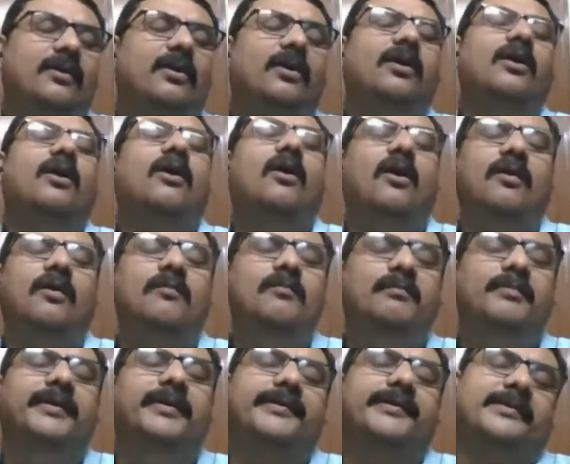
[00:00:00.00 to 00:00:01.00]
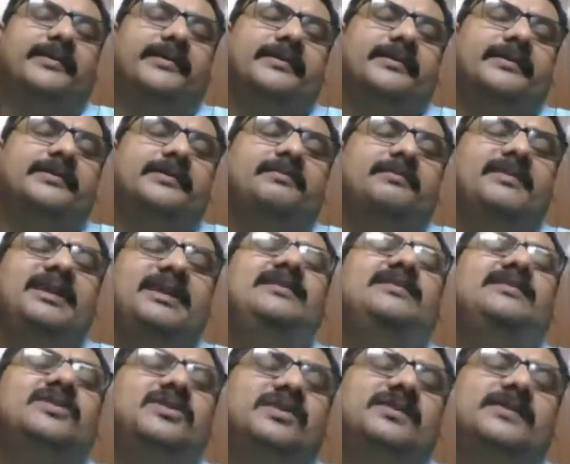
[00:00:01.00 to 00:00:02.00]
Hombre
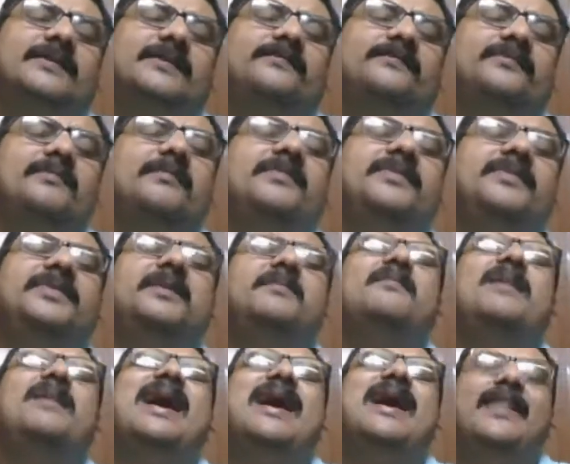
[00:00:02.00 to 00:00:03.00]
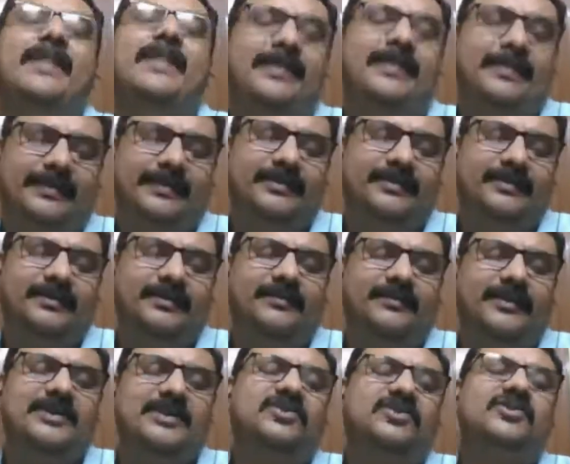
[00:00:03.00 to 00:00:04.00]
means the man, right?
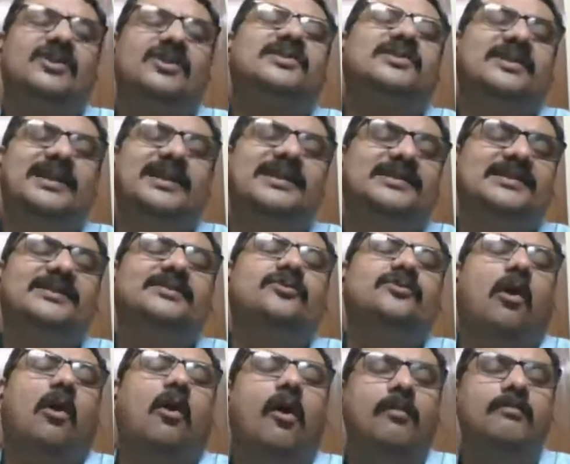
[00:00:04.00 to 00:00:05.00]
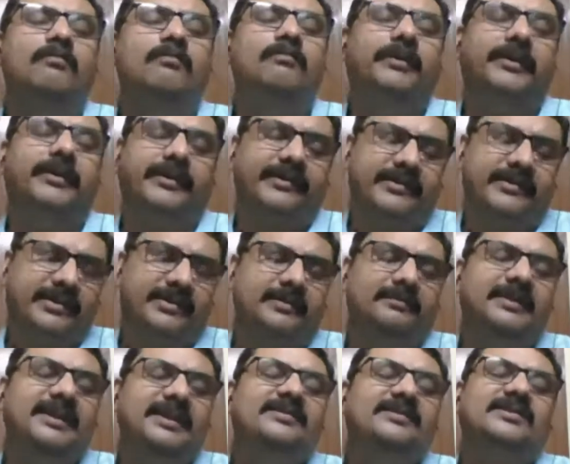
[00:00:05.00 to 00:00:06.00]
Translated, hombre
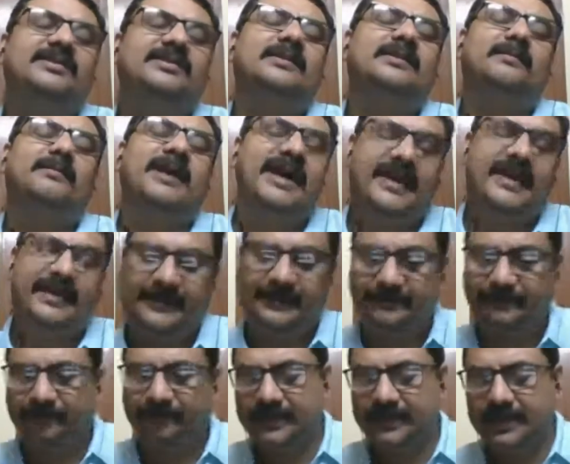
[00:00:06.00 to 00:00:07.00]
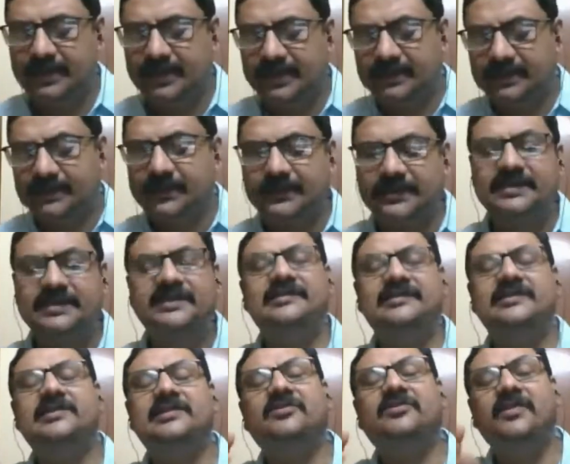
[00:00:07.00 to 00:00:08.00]
means the man. So this is a
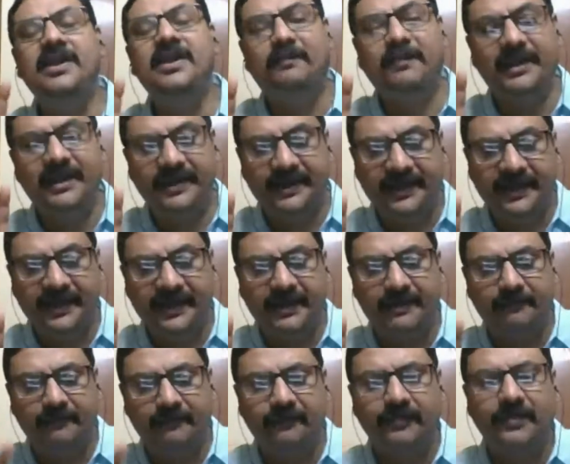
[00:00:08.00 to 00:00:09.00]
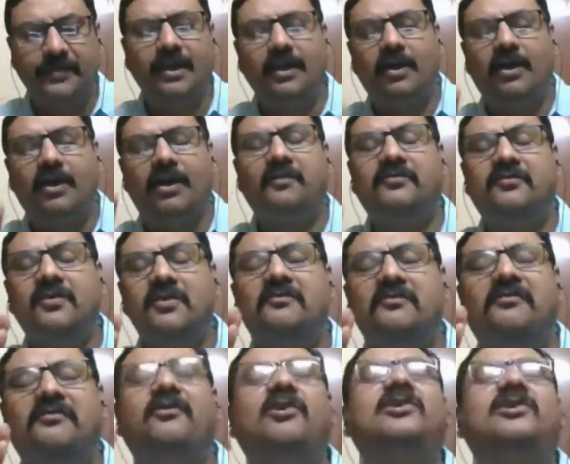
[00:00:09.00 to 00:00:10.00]
3-player game of
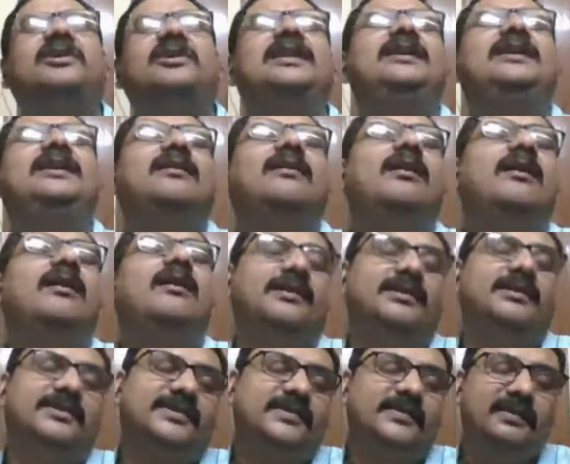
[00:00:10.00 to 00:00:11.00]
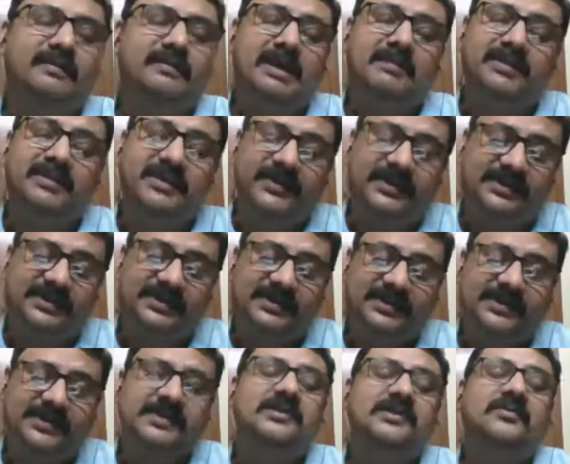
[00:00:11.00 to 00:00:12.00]
40 cards. Remember this,
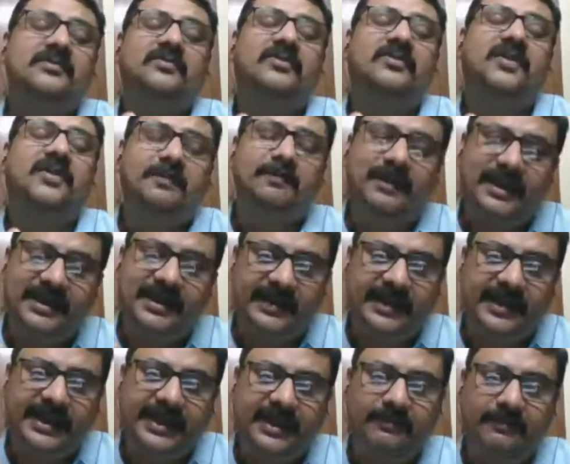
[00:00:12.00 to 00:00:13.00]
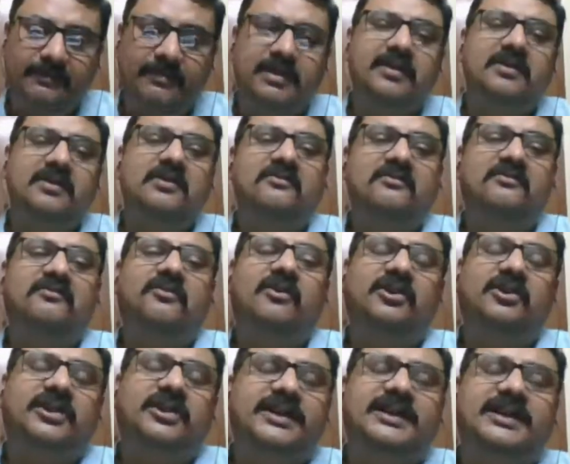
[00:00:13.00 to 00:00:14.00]
3-player game,
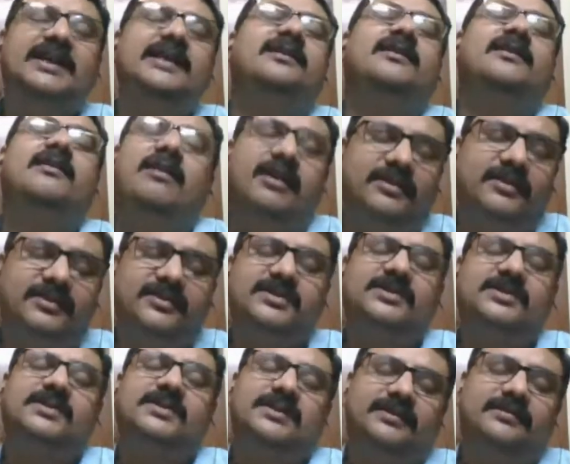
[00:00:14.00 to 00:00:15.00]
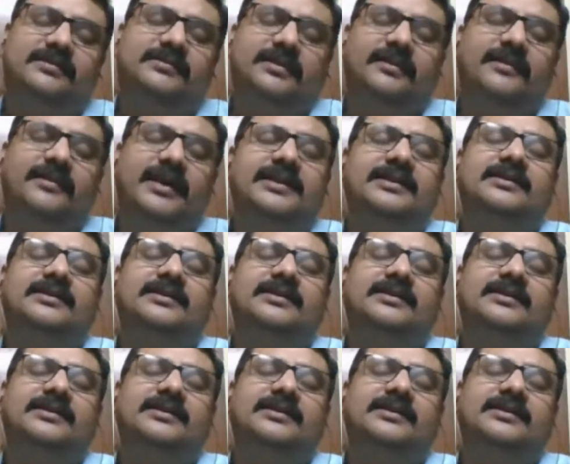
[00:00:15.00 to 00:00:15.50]
40 cards, right?